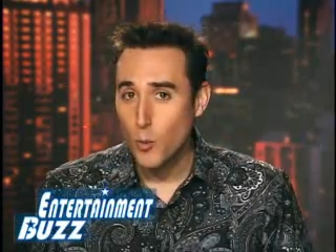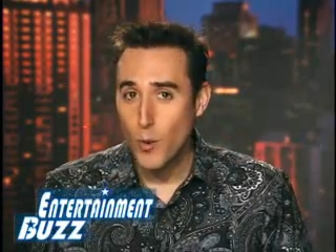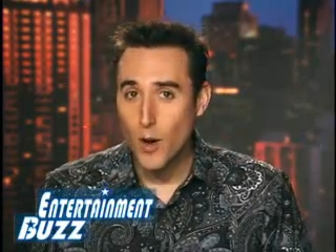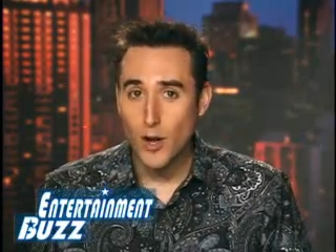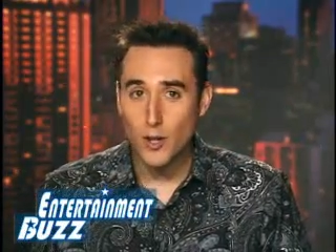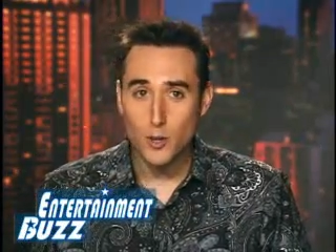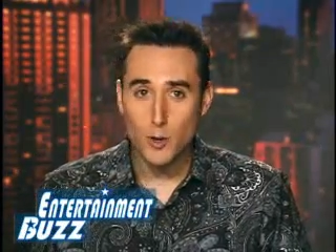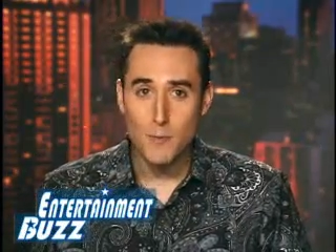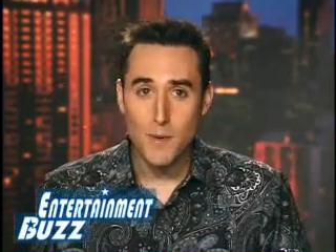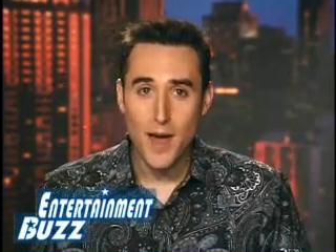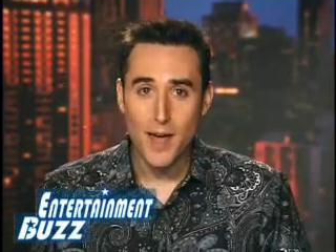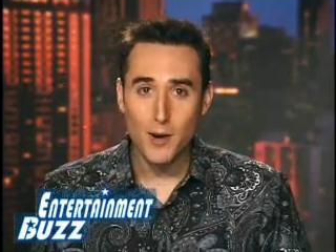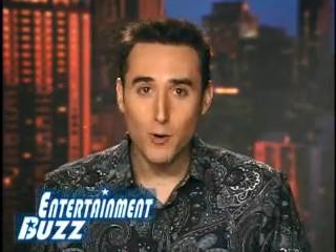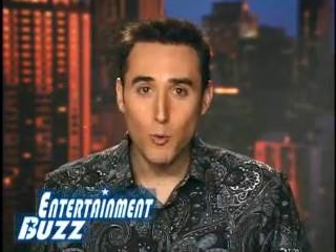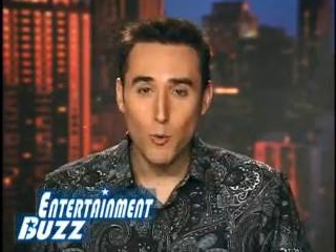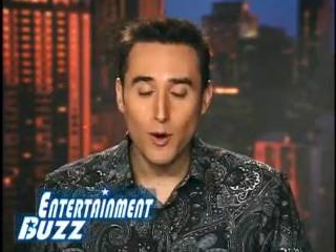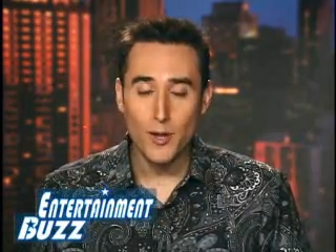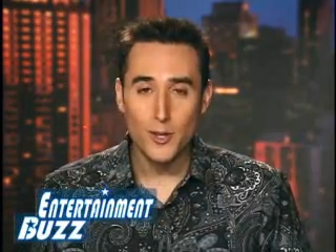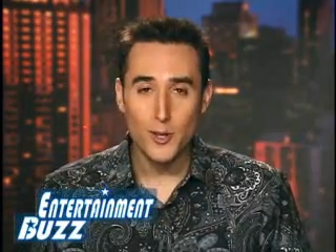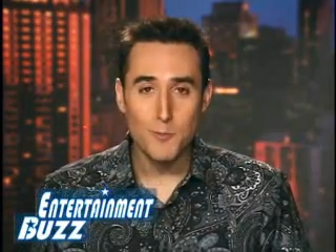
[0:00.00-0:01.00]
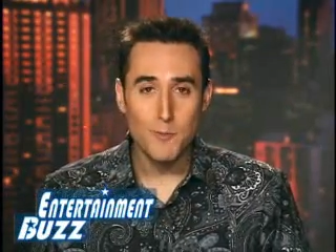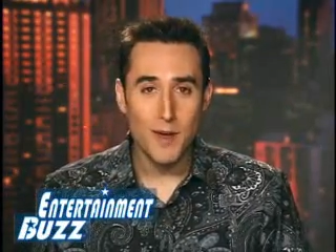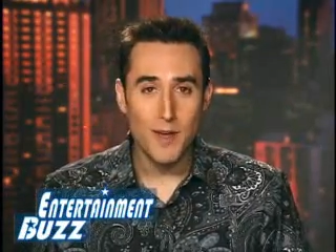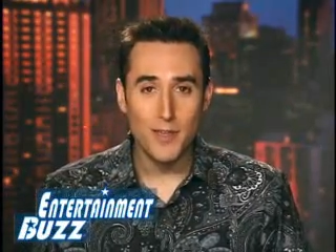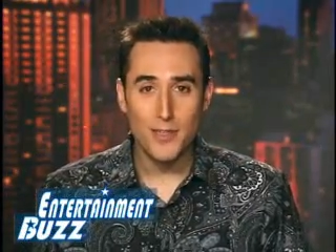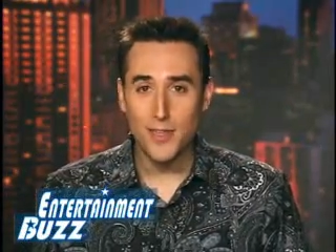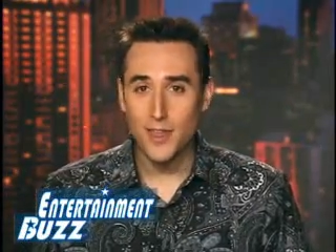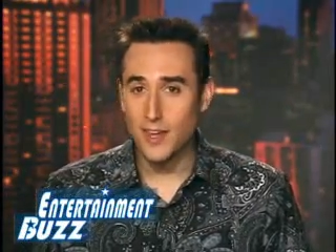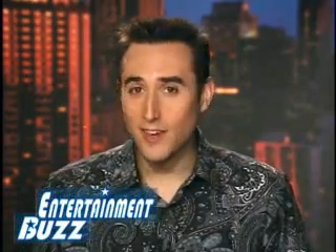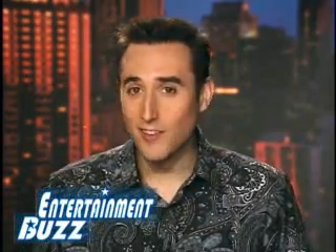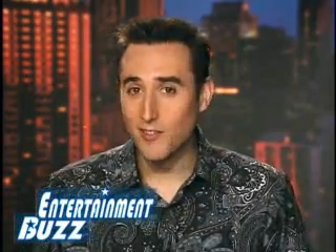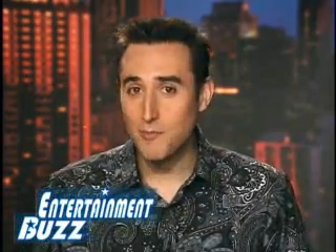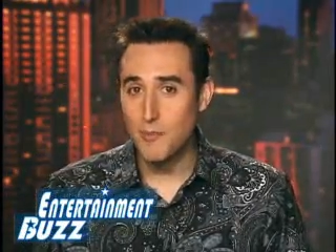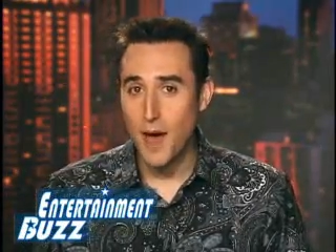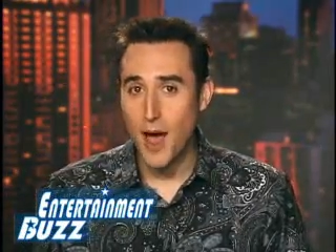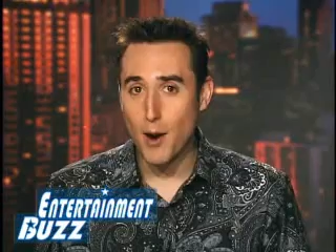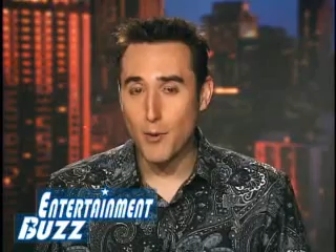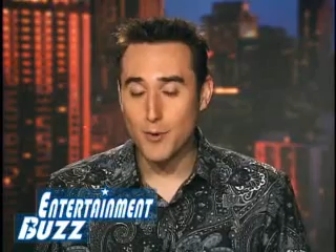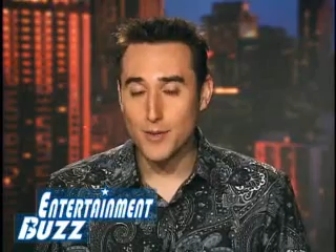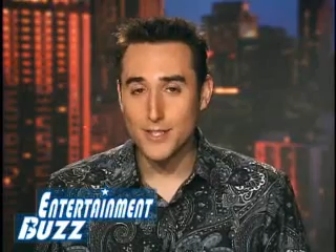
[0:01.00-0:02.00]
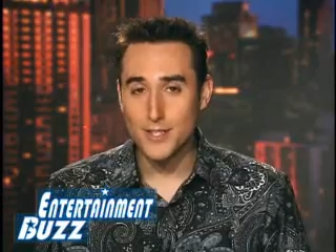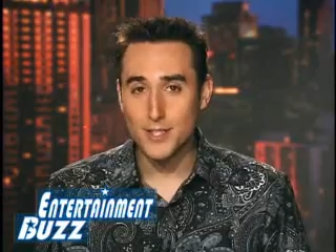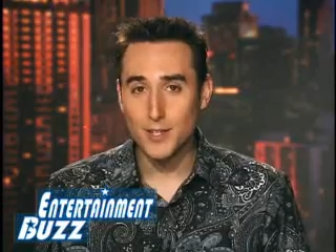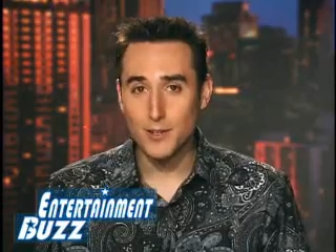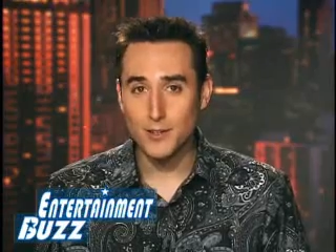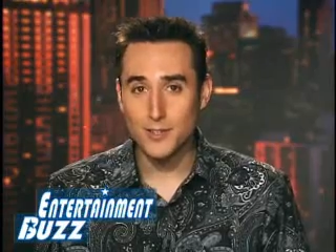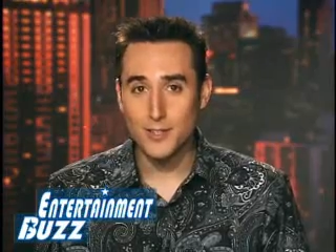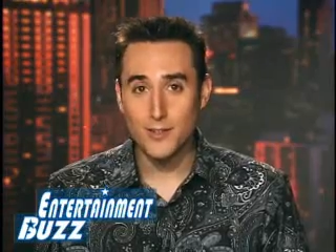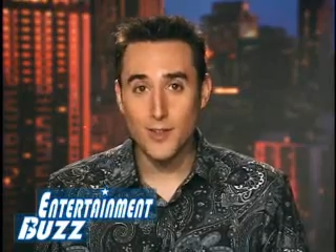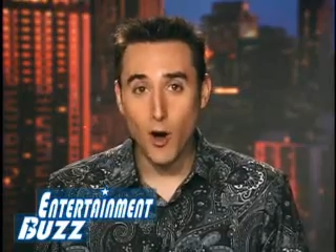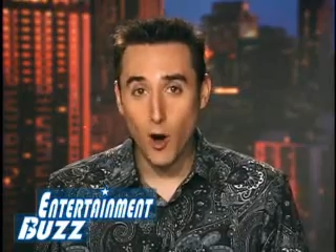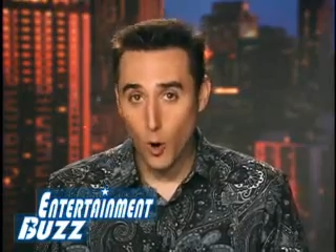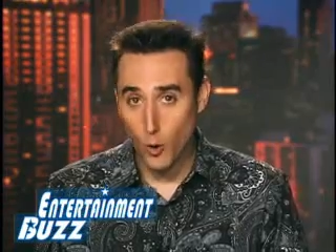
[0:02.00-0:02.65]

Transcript: Well, no matter what you may think of Paris Hilton,